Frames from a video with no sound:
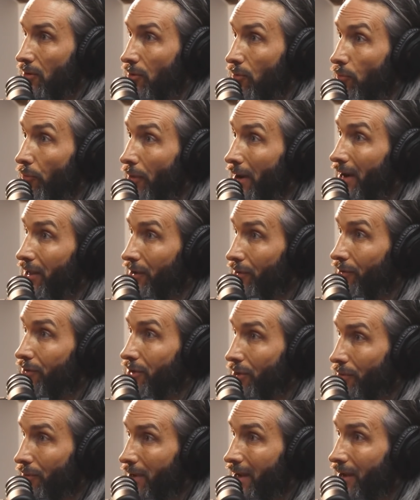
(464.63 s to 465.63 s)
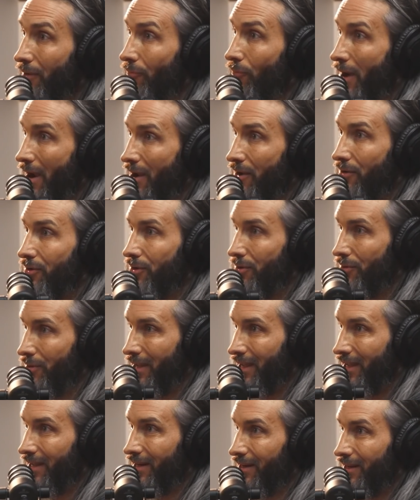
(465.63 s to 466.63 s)
what you're doing and why you're
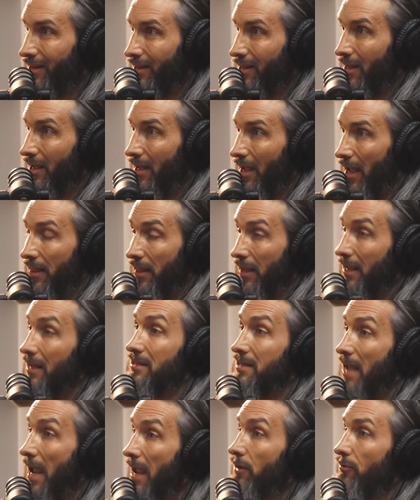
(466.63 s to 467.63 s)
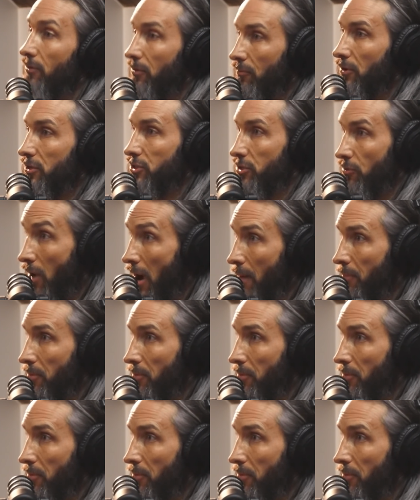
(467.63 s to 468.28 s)
doing it, and the container in which you